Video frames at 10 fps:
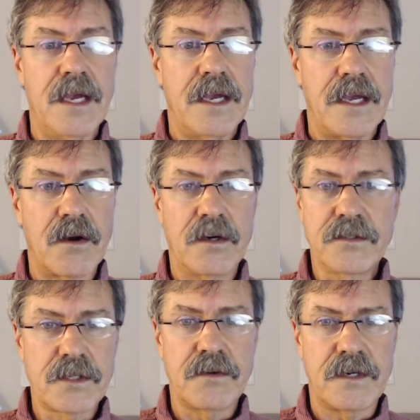It
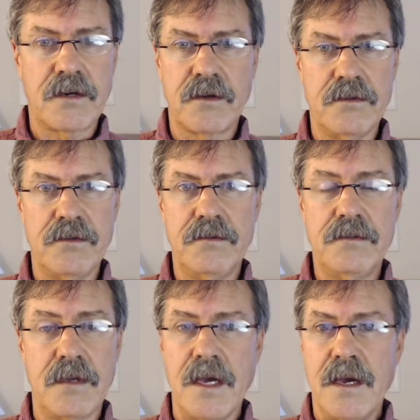also
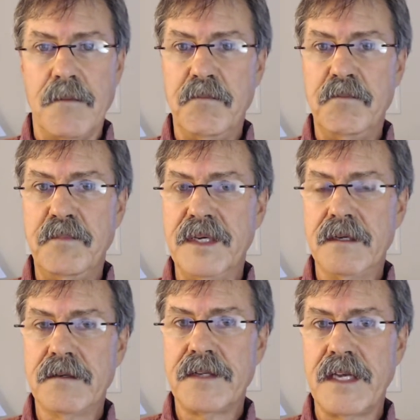includes
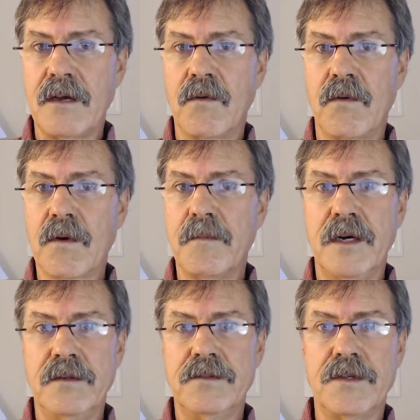building
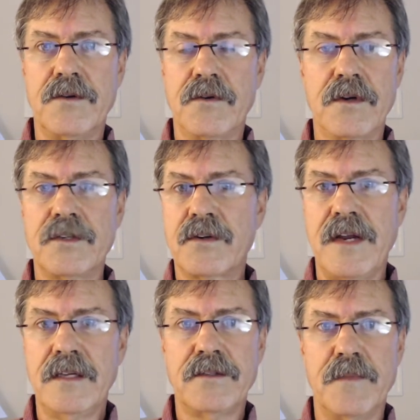hormones and
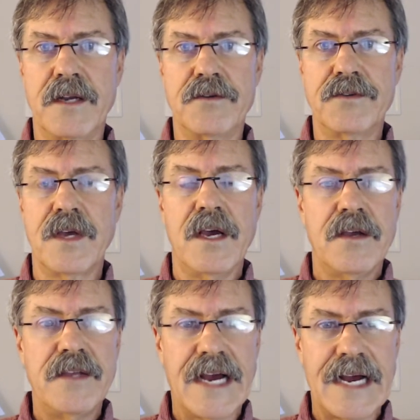neurotransmitters.
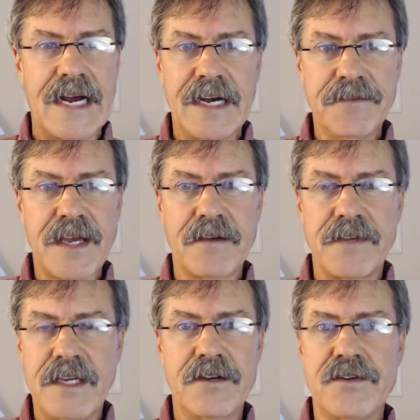You have to have
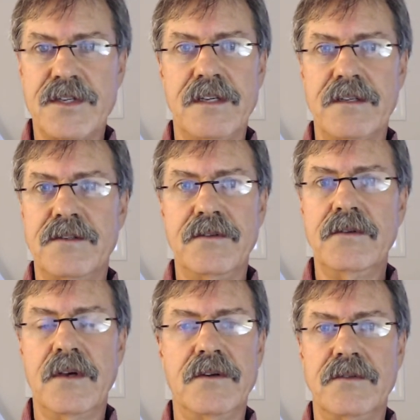energy to
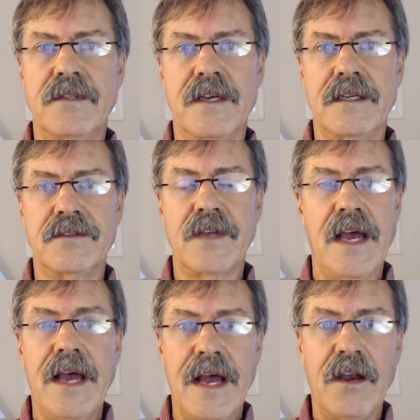do those things.
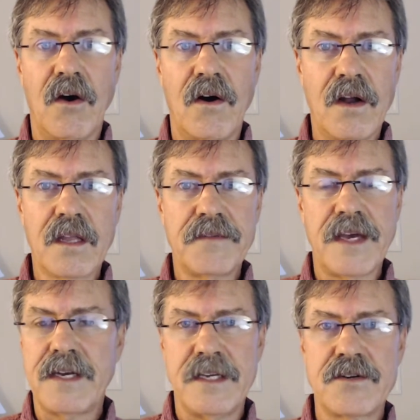And all of
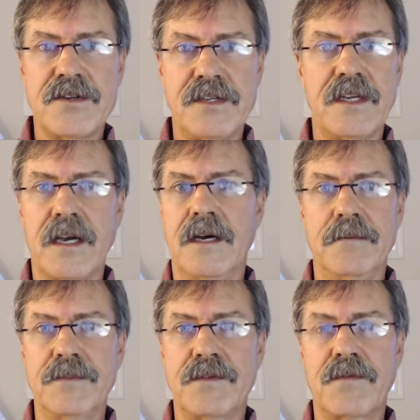that energy
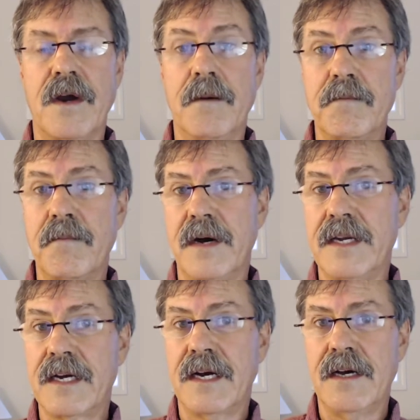comes from
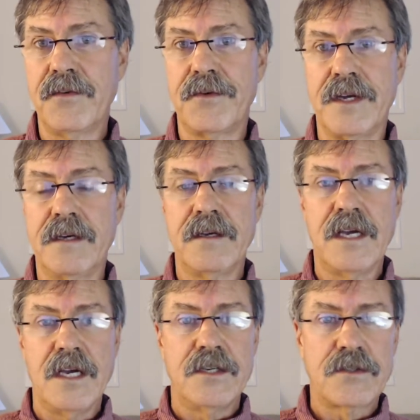mitochondria.
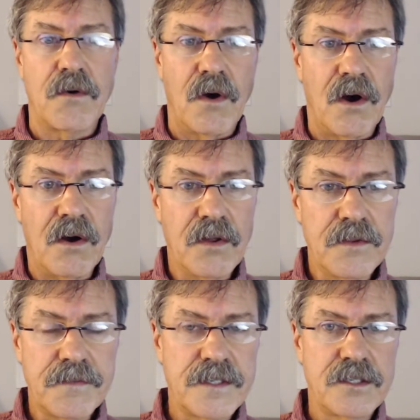So all
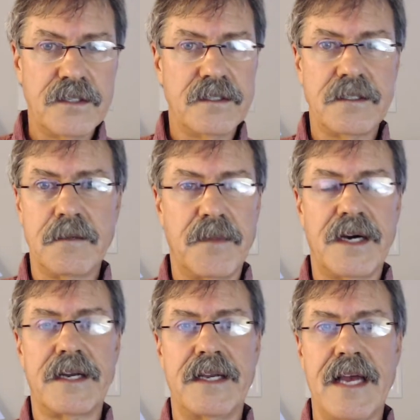the functions in the
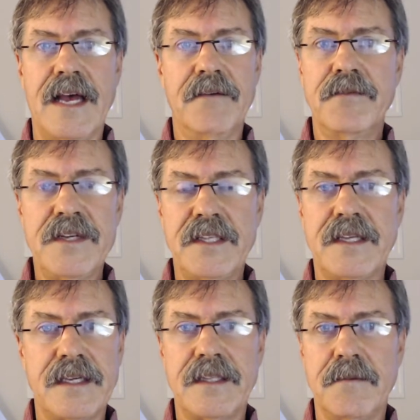body,
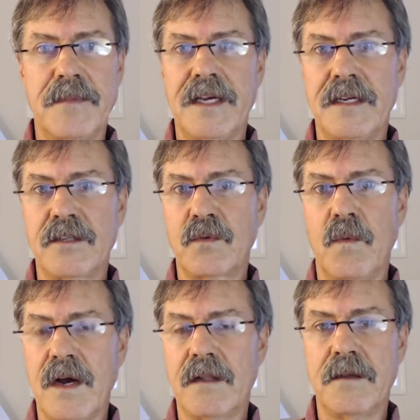everything that make us
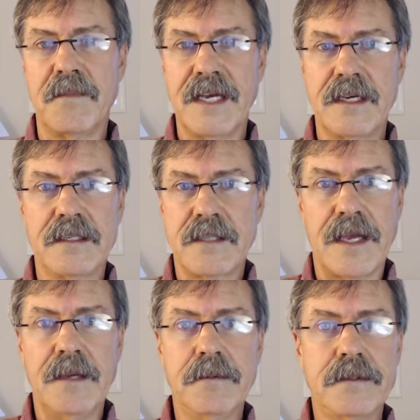well and make us
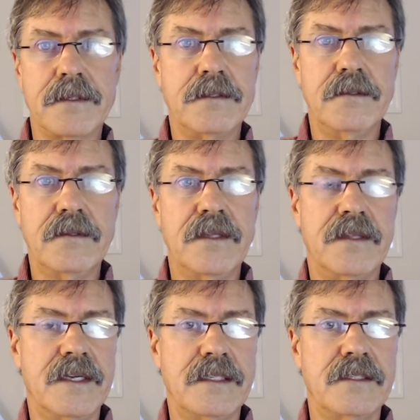able to do the
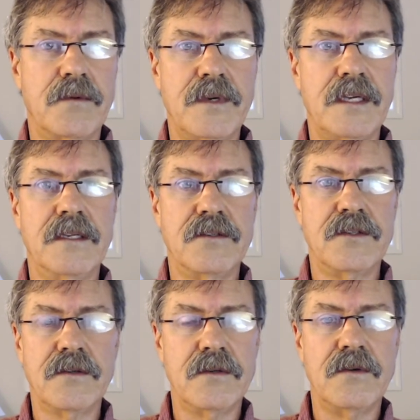things that we can
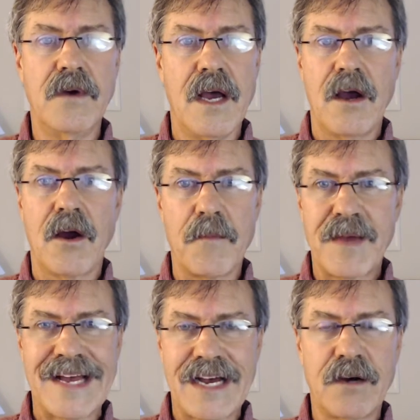do, are
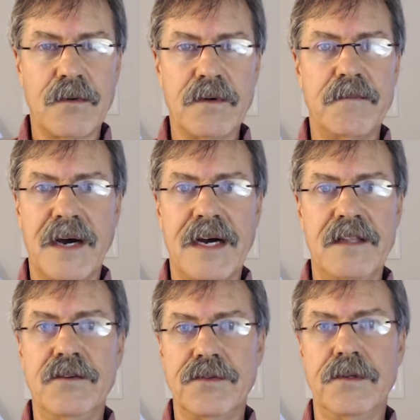powered by
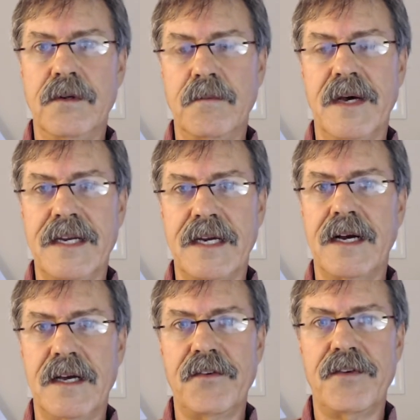those little
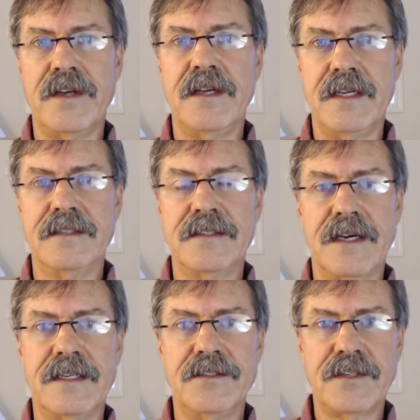mitochondria
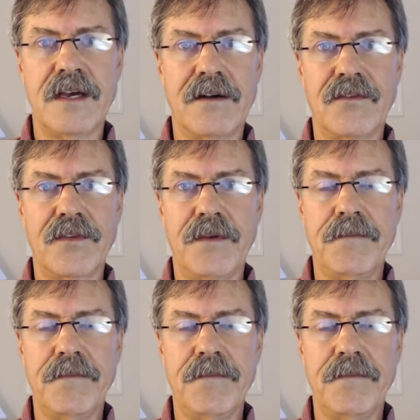inside cells.